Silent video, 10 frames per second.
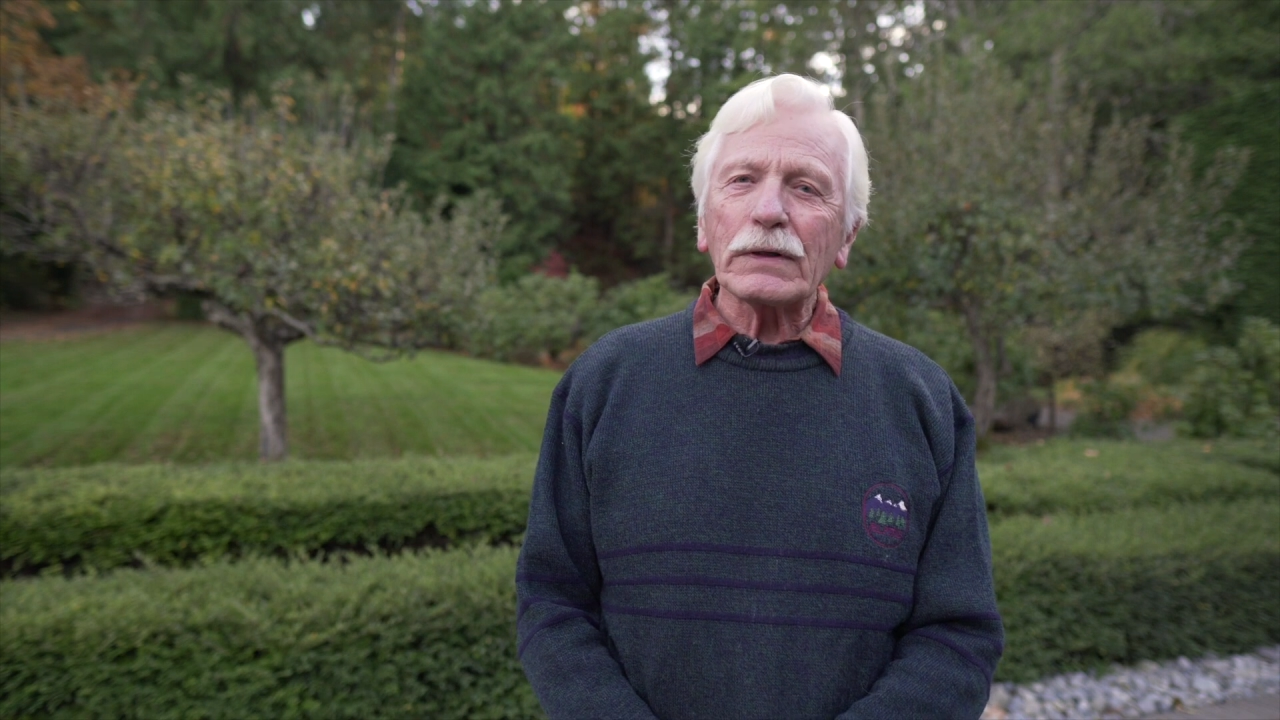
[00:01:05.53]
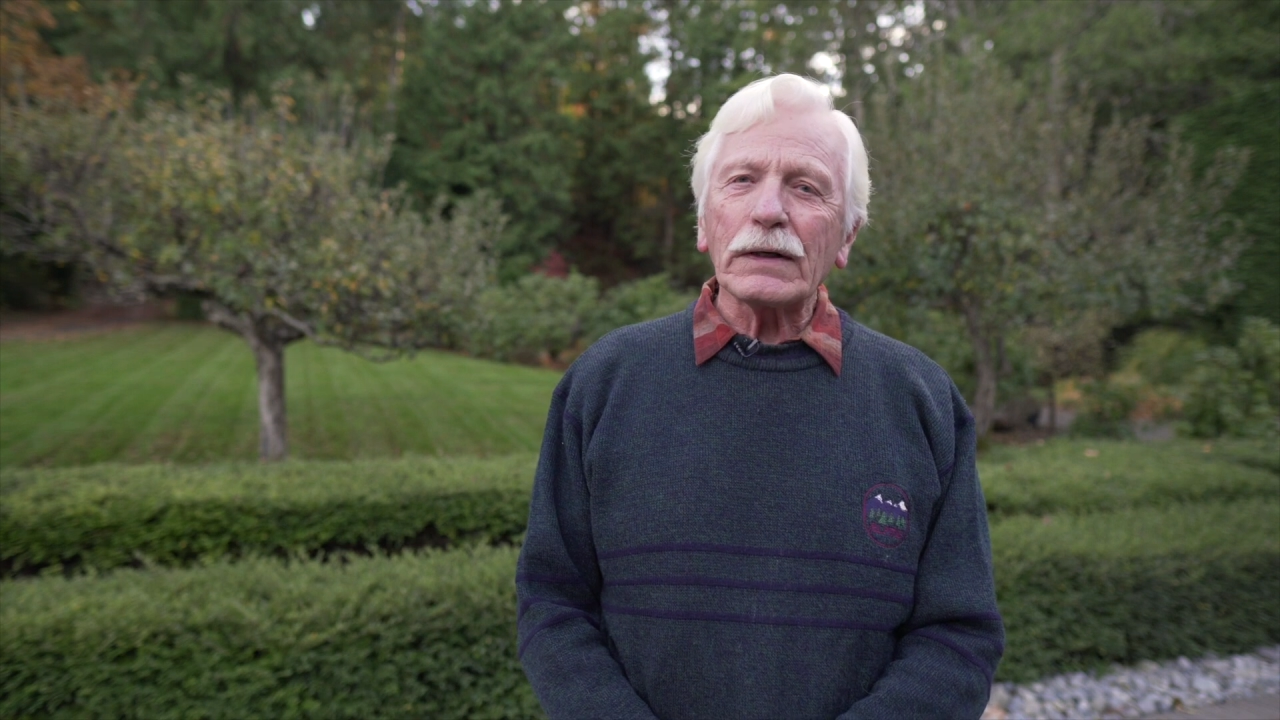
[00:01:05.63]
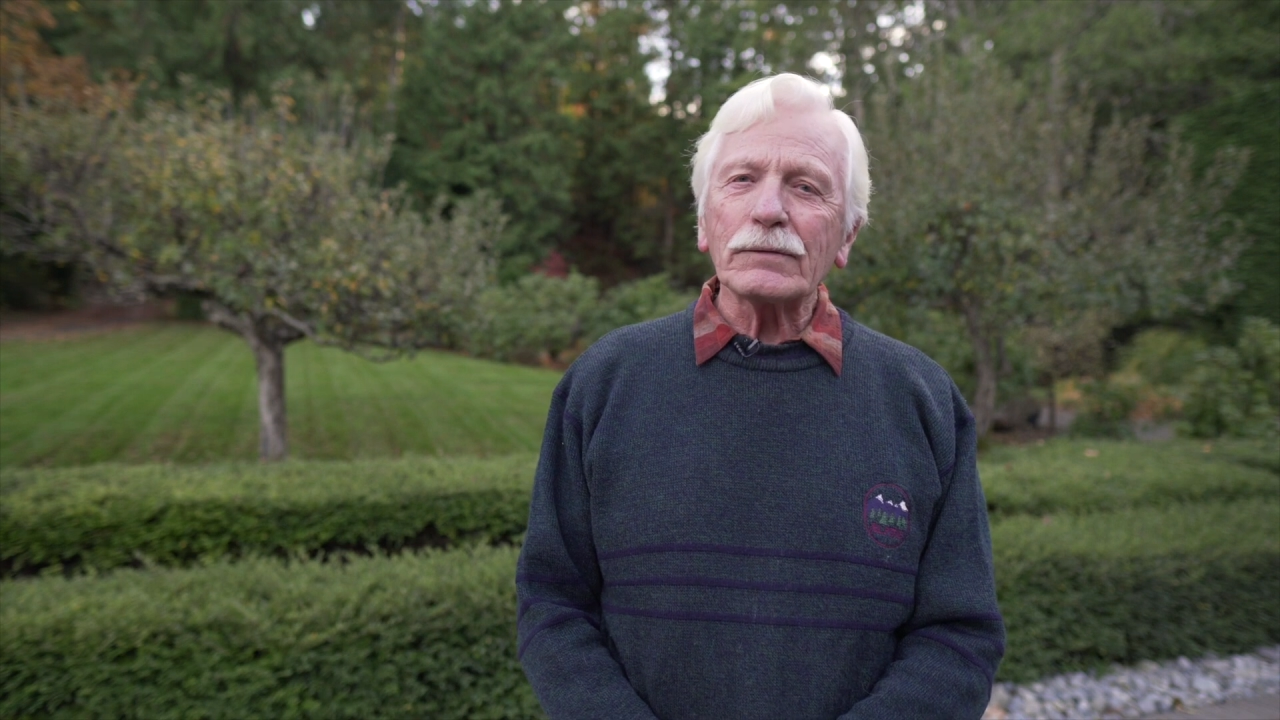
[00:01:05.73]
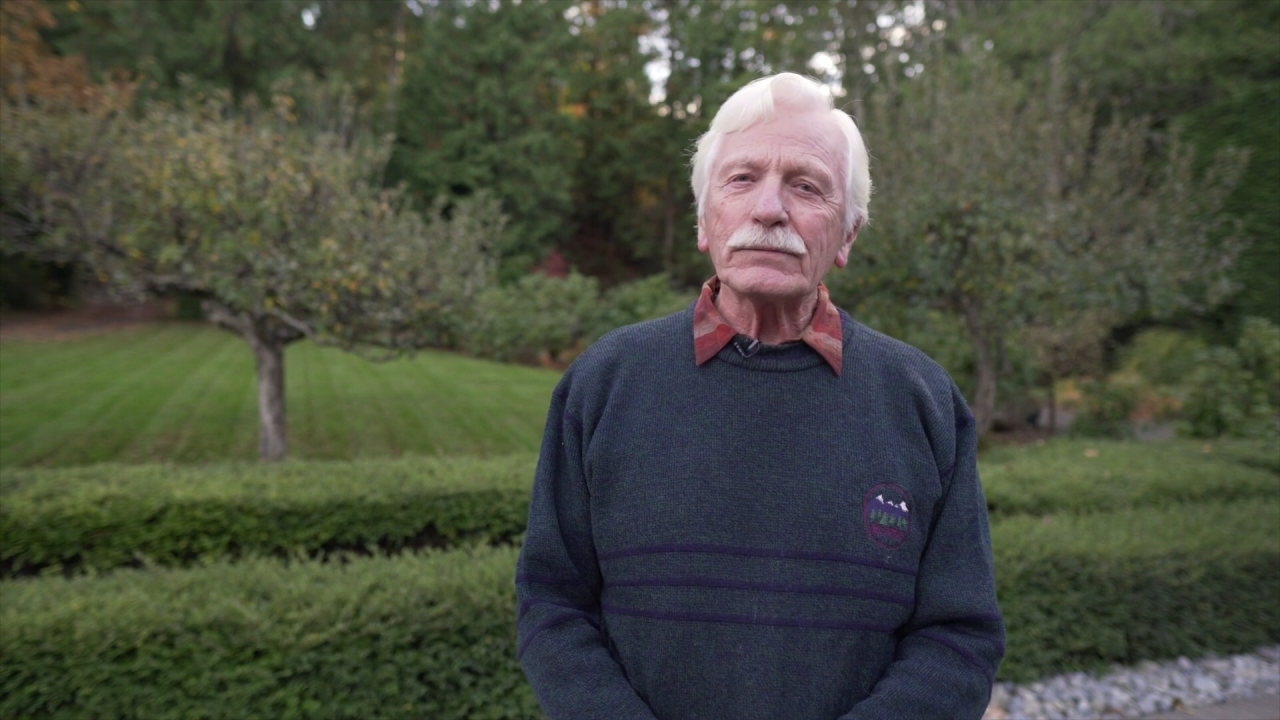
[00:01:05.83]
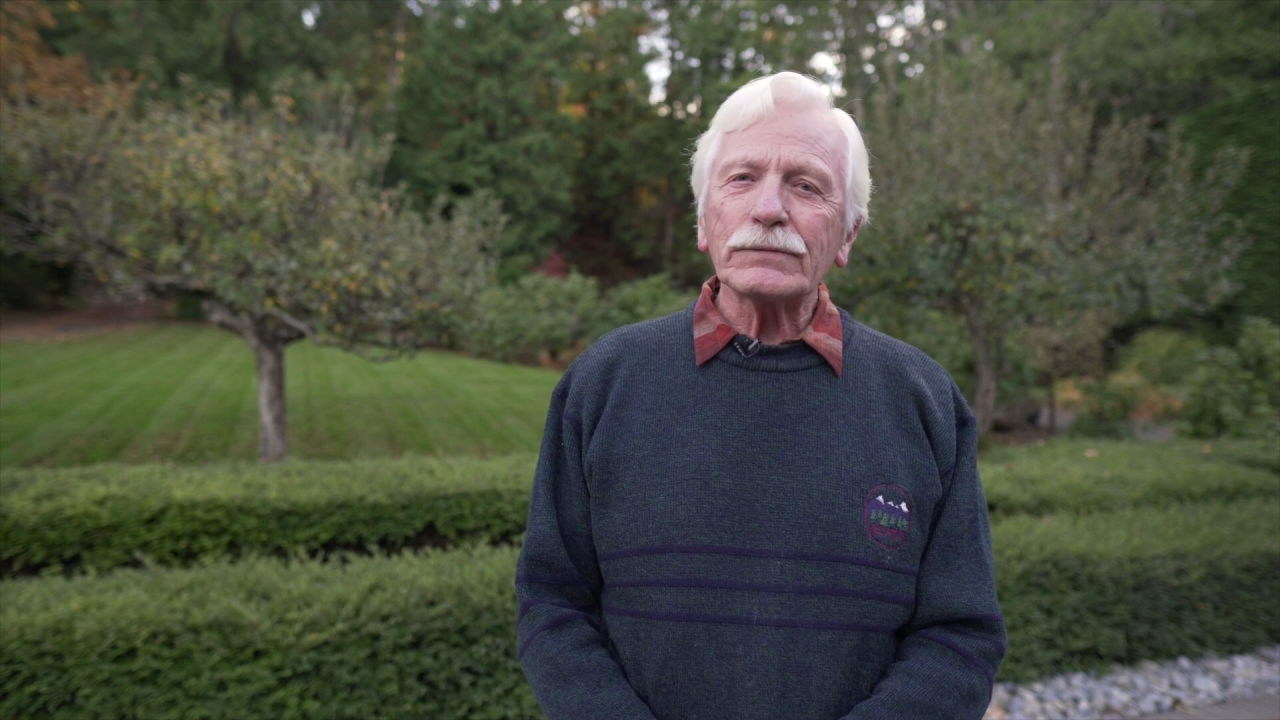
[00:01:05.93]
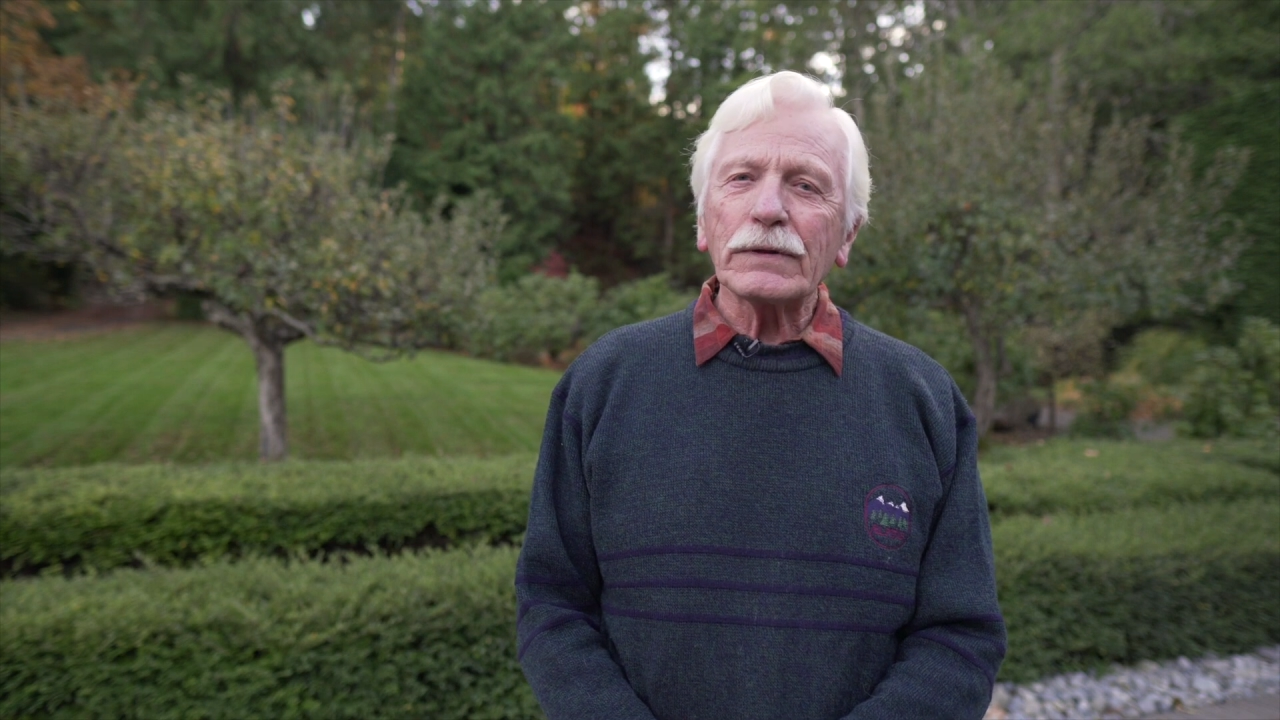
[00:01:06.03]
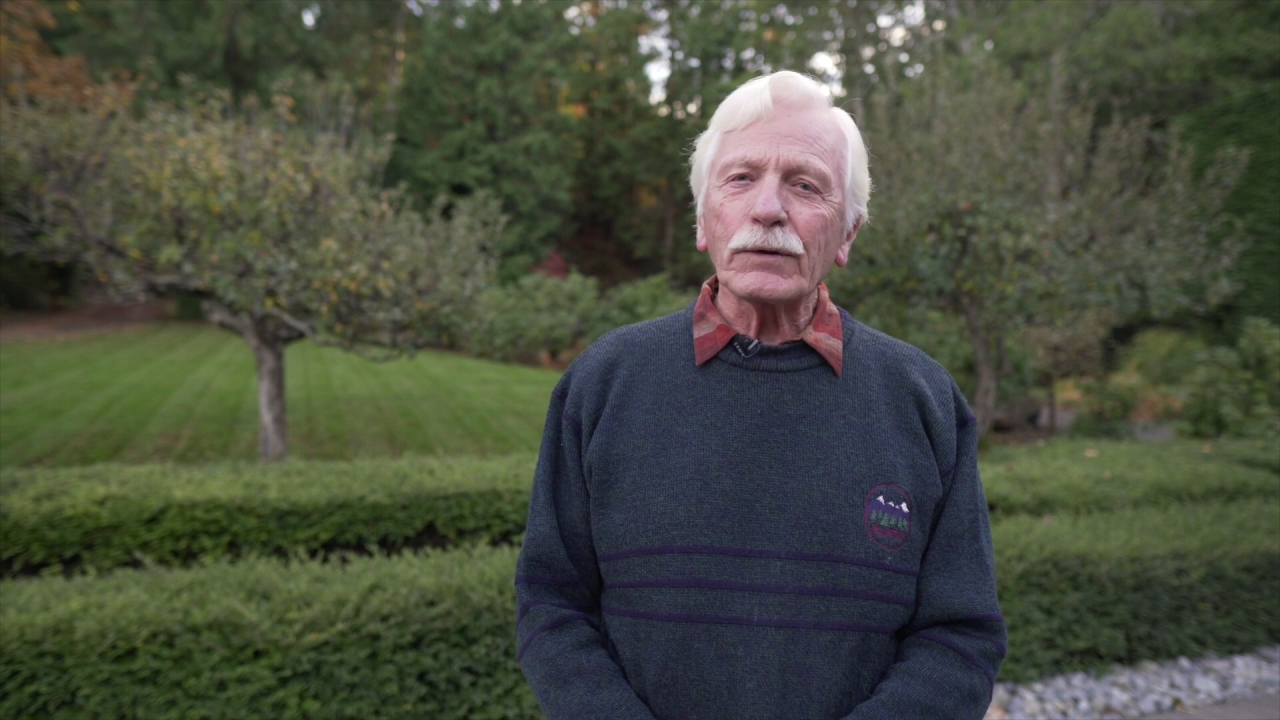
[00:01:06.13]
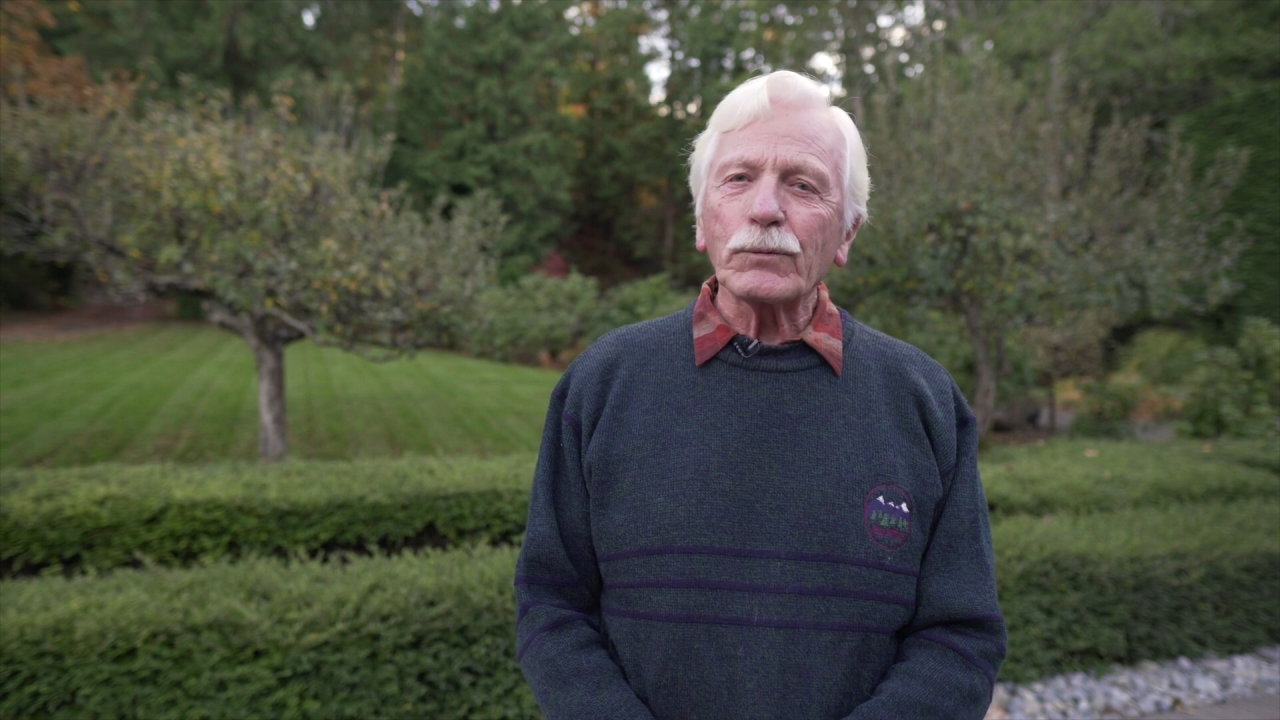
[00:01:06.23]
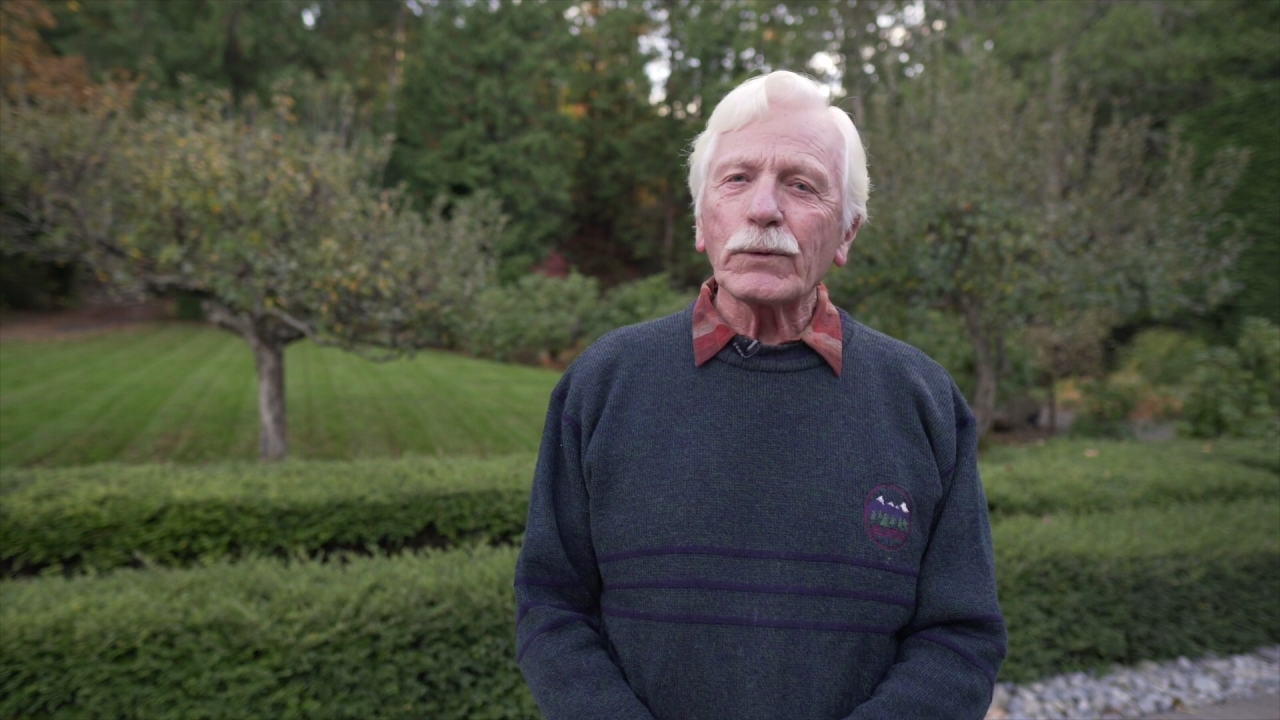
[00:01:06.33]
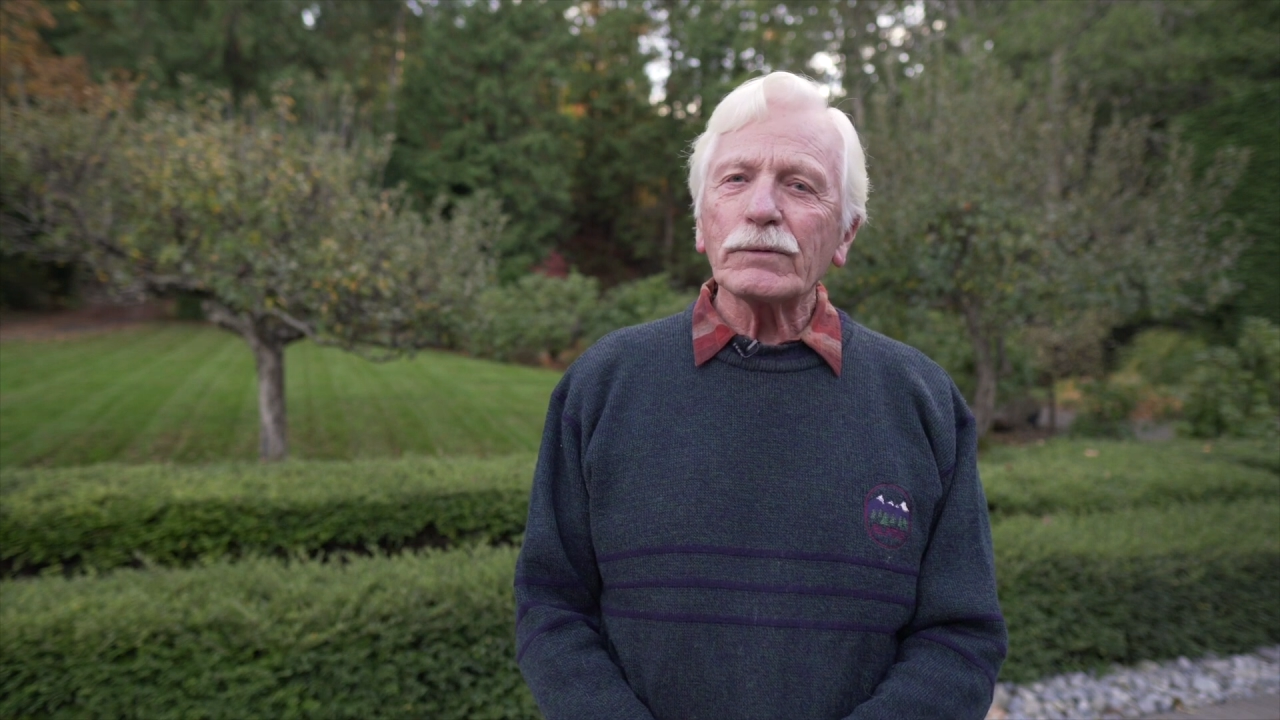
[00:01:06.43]
of an
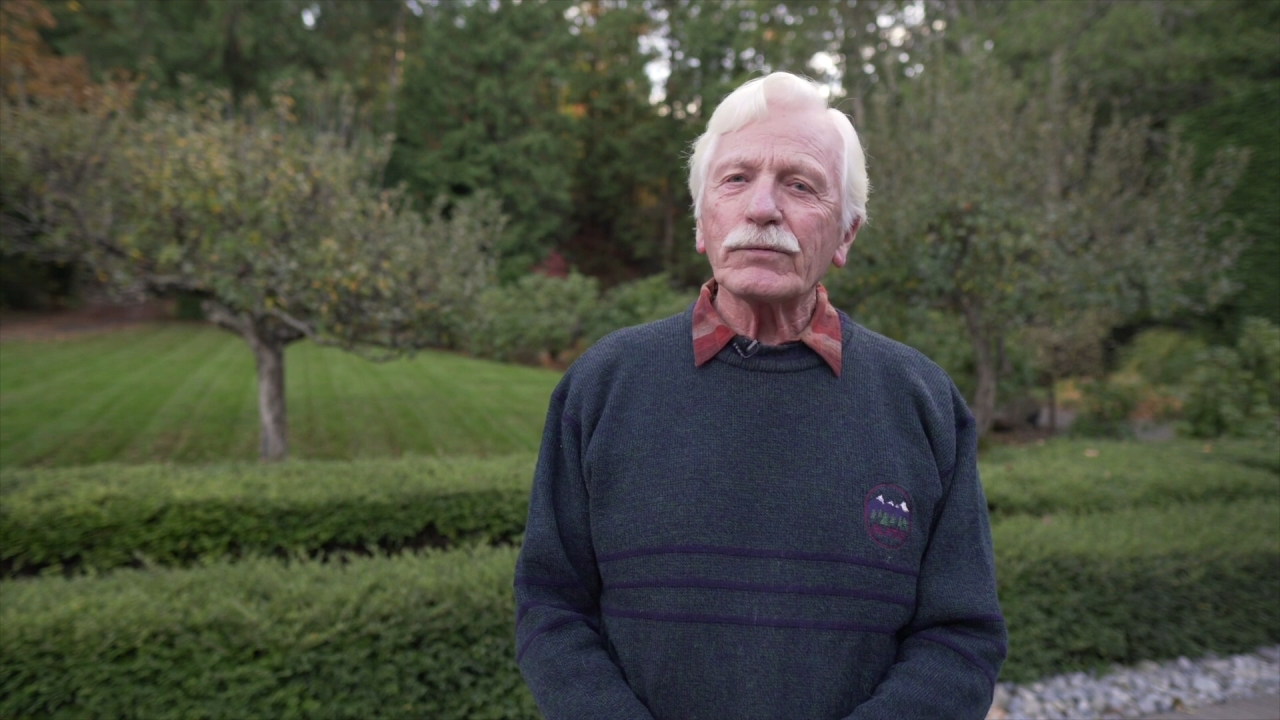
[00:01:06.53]
award